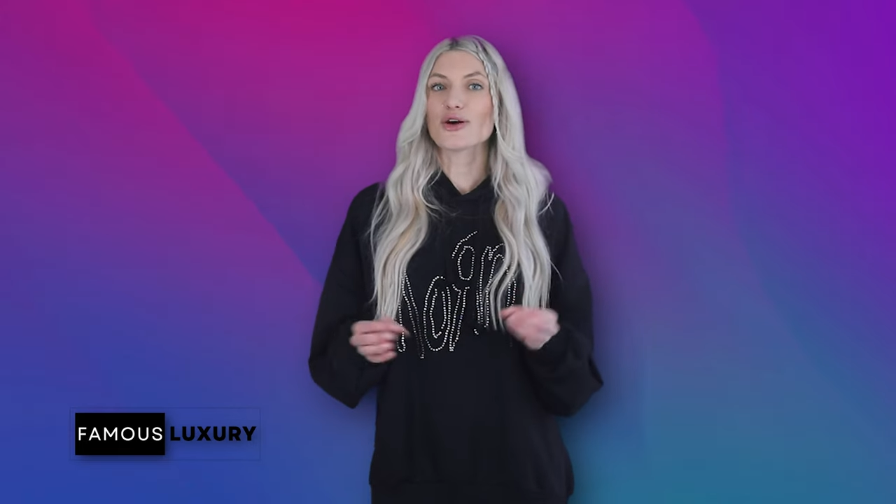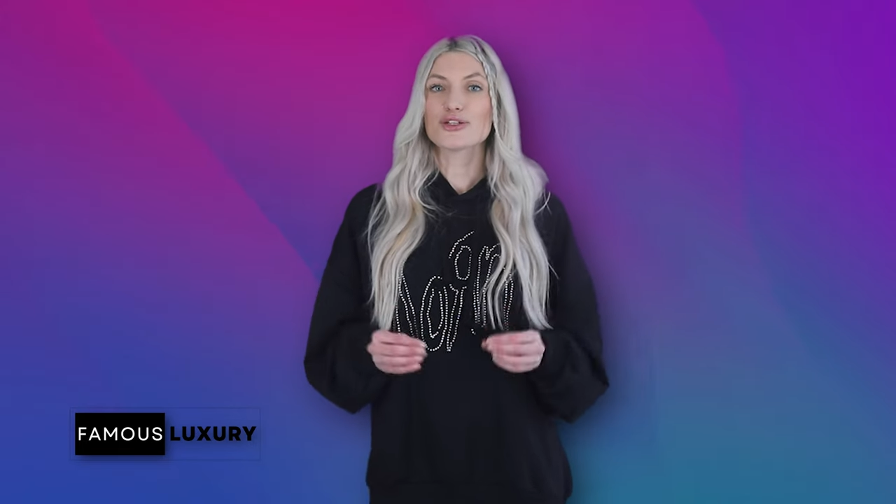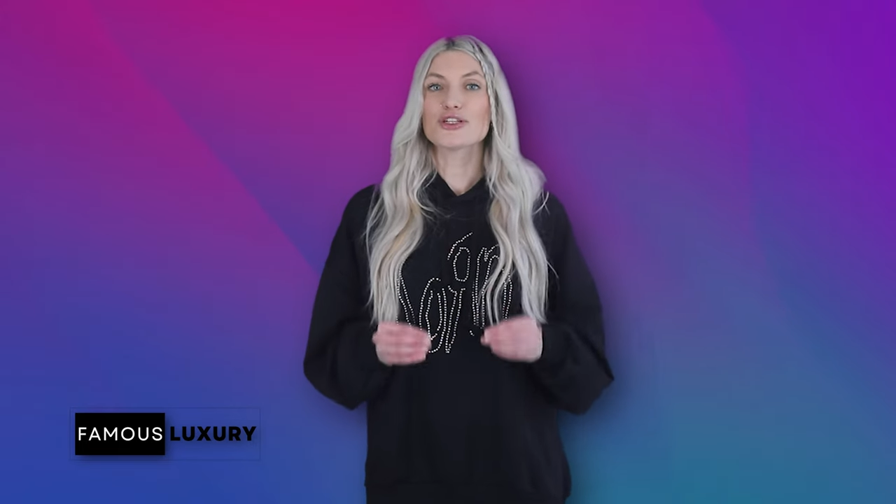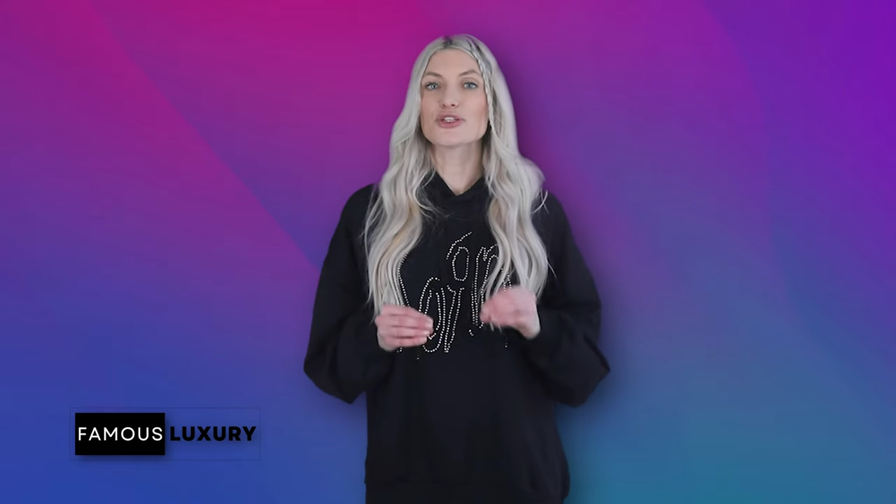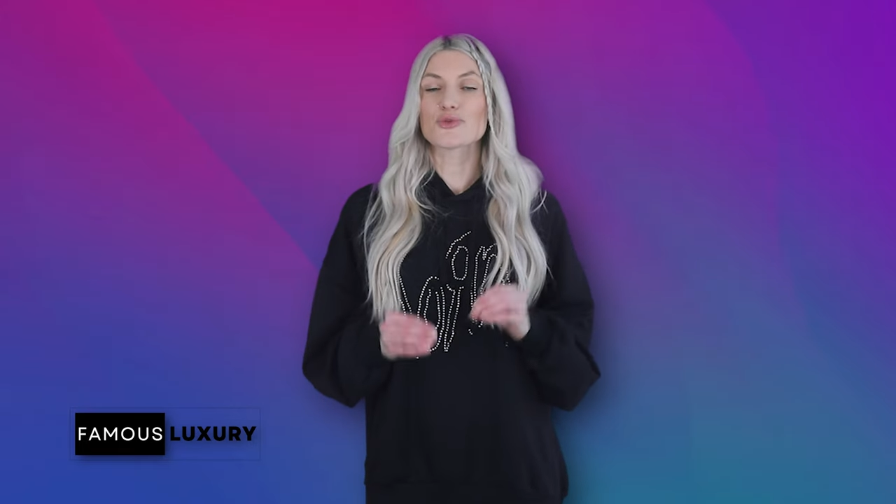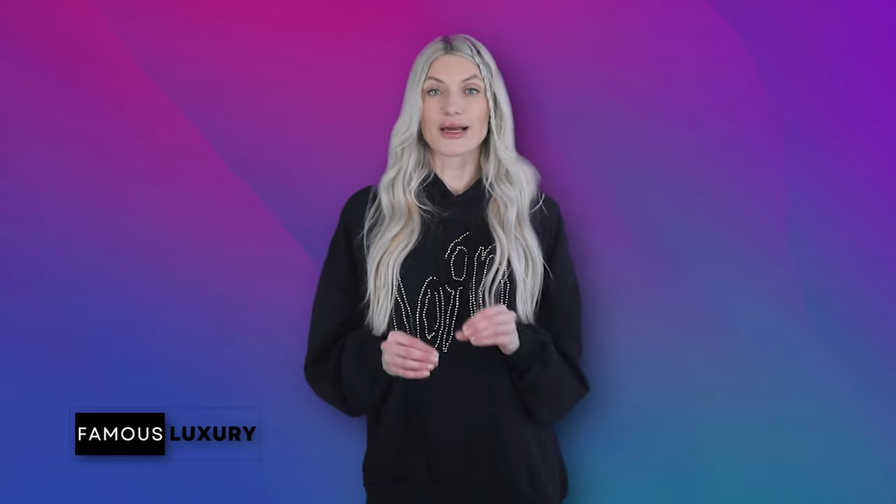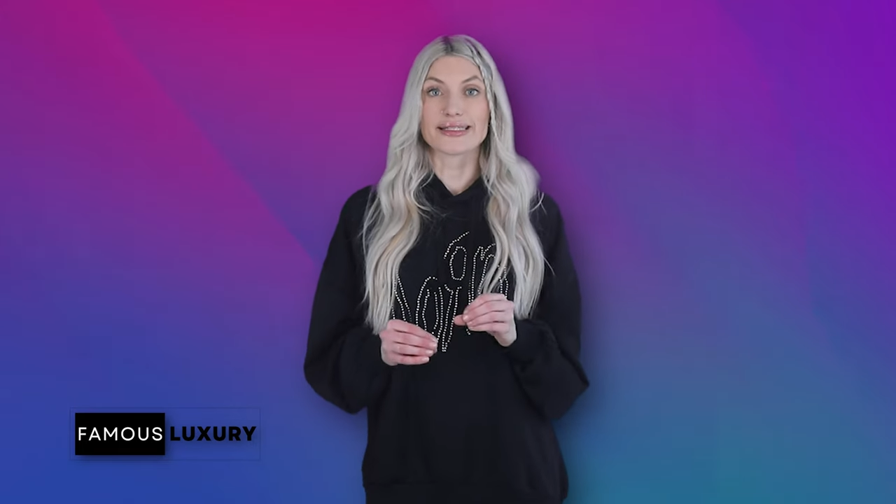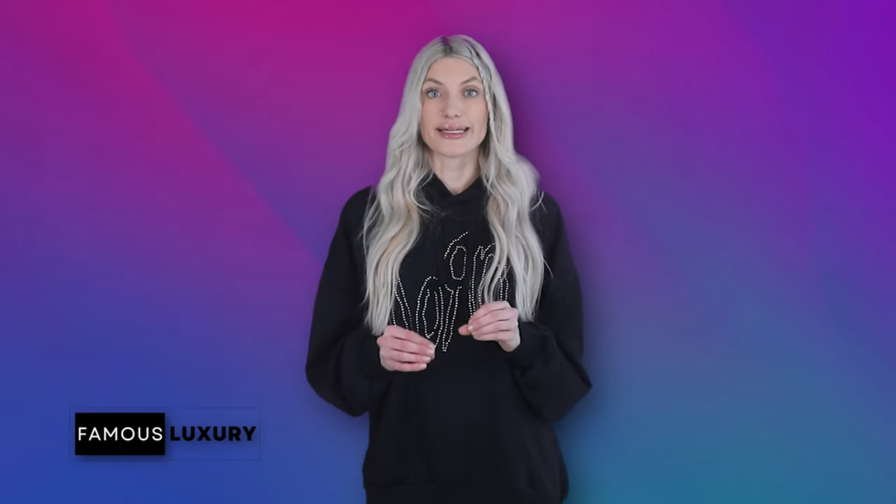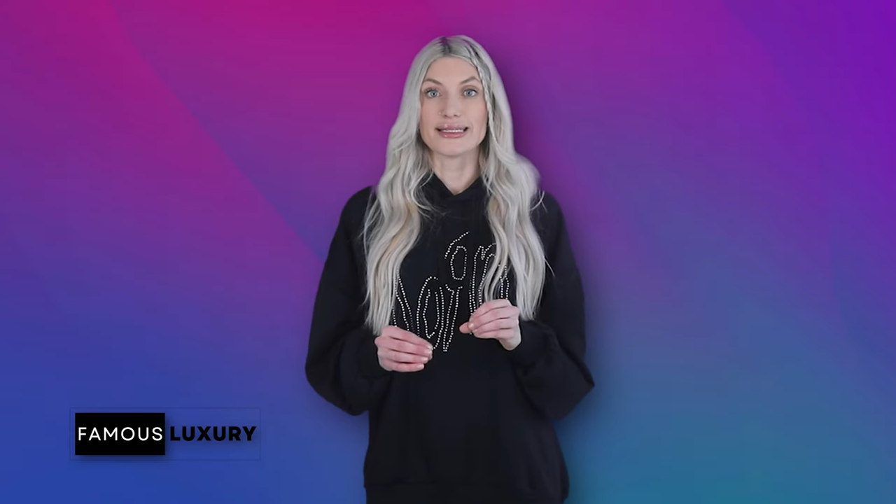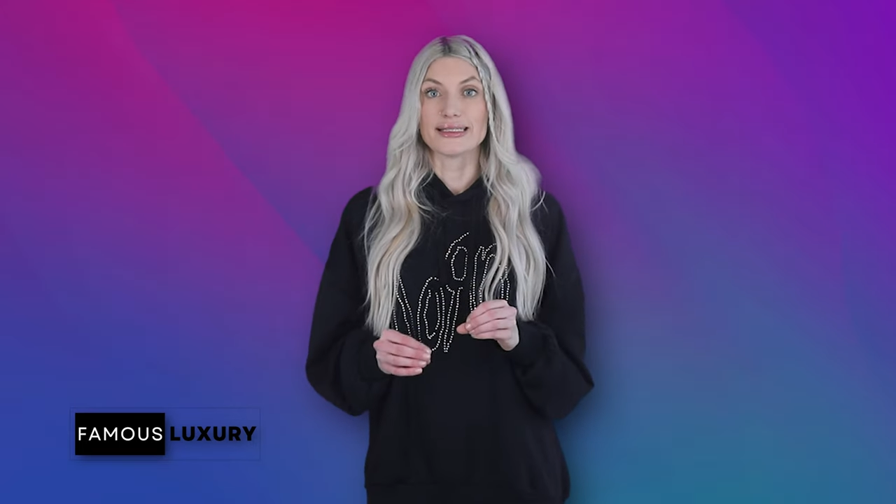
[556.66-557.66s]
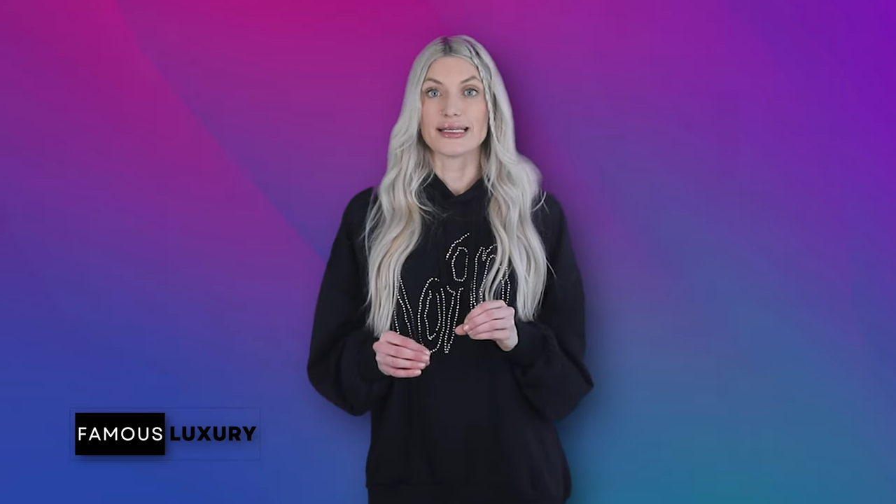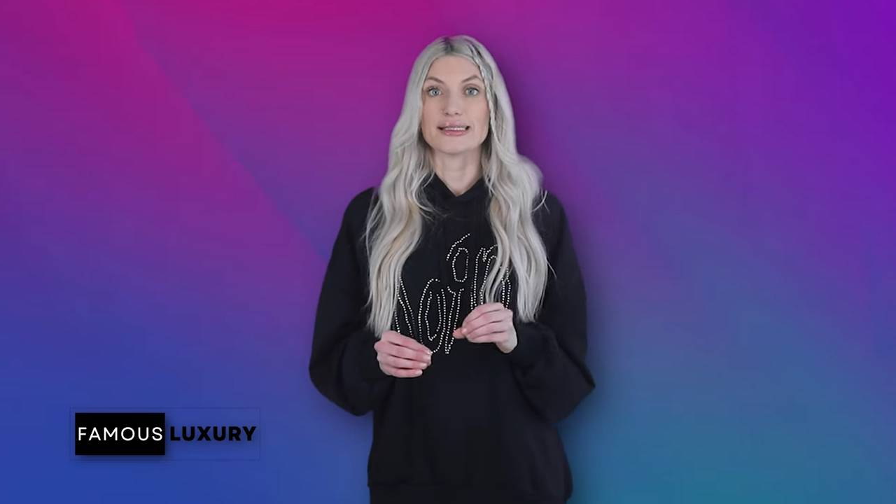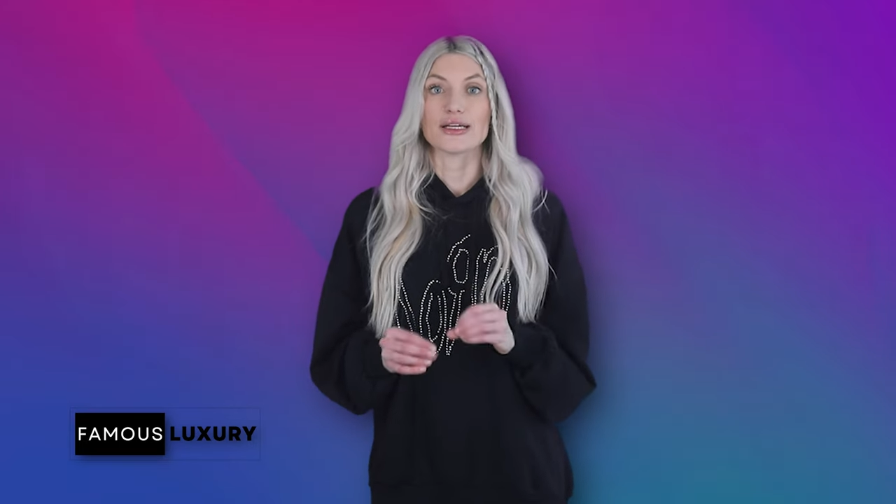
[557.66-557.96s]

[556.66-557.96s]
aren't just residences,